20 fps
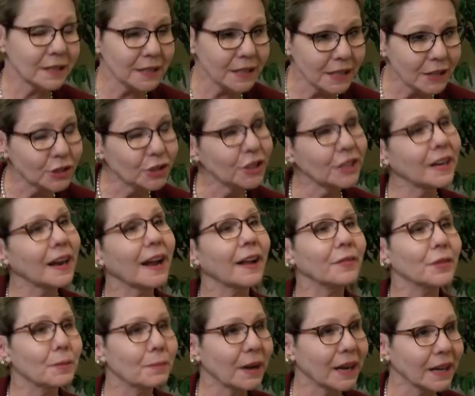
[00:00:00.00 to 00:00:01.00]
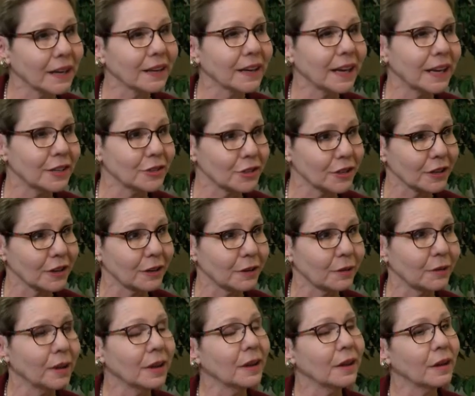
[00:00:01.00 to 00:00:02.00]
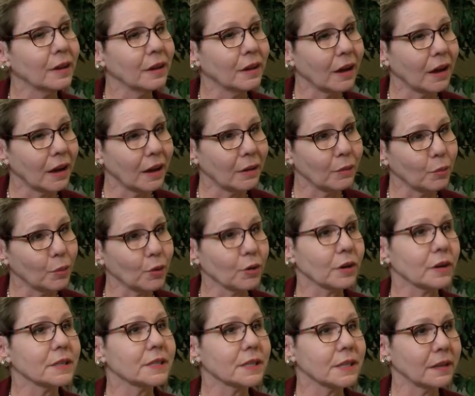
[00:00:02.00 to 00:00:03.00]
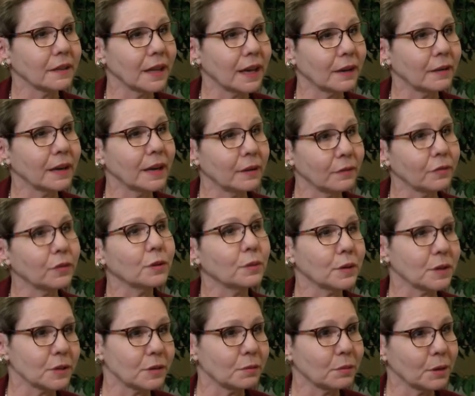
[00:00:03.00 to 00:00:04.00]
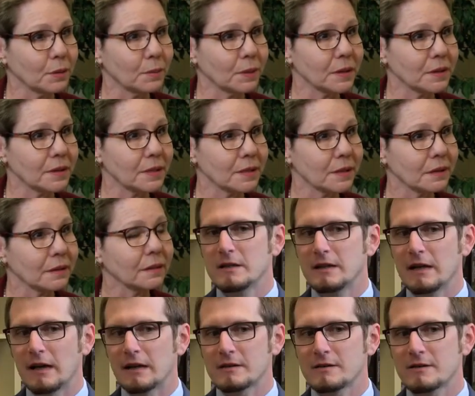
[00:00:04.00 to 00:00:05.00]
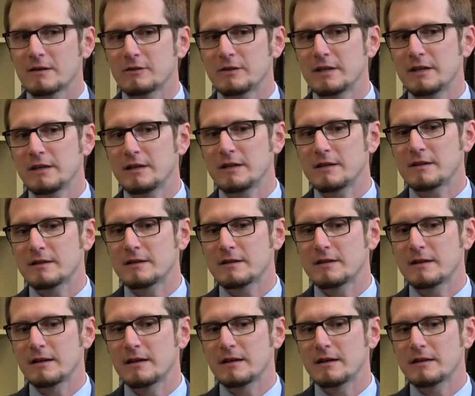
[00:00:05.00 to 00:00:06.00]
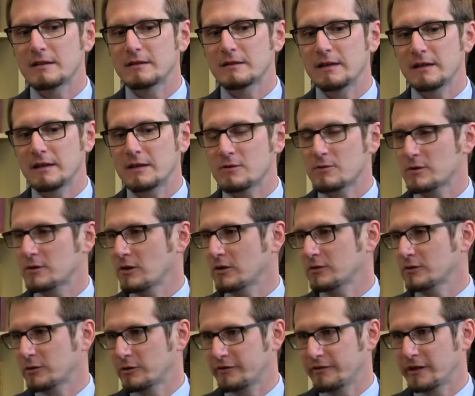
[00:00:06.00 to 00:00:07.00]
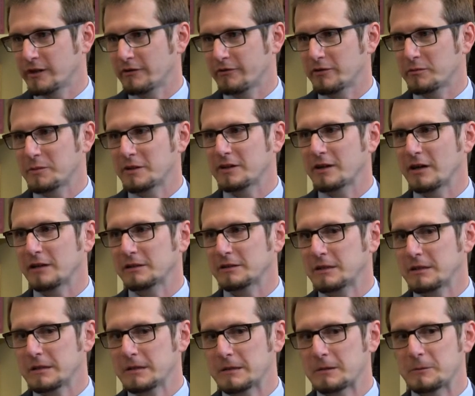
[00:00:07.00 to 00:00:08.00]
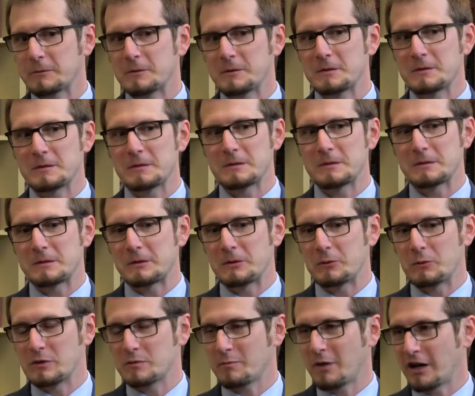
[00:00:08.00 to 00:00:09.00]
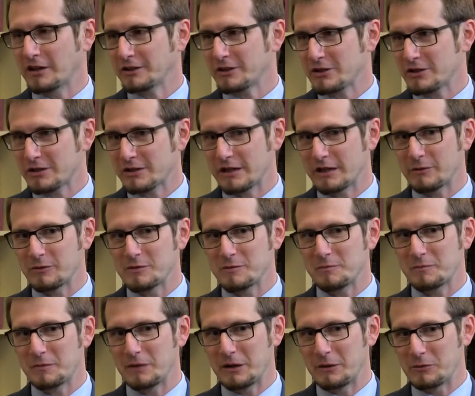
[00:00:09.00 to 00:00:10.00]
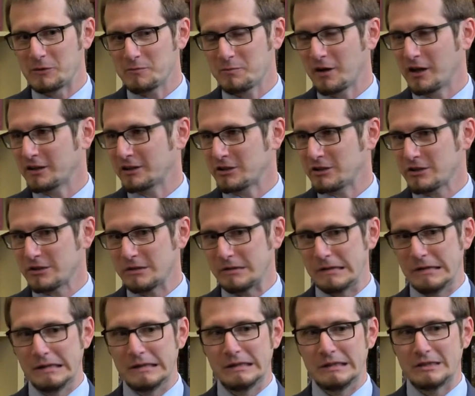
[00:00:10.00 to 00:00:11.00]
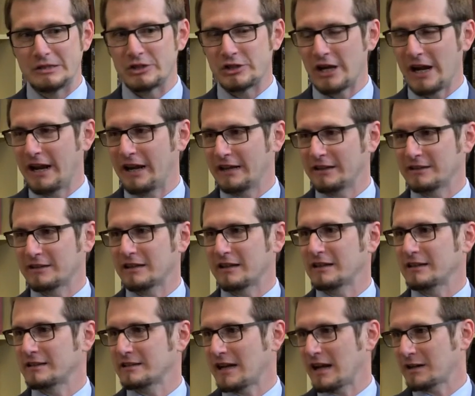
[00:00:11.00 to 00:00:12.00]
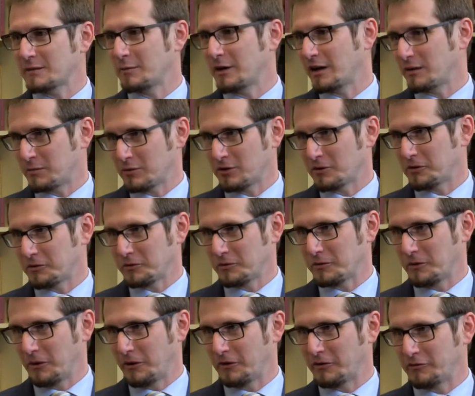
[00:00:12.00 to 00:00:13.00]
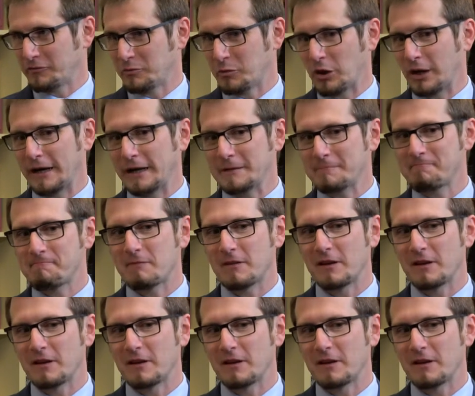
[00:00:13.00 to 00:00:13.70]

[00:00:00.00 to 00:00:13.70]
Titian and the Michelangelo works that influenced Rubens. Yes, so Tityus was also a figure from mythology who was punished. He was punished, chained, and attacked by a bird of prey.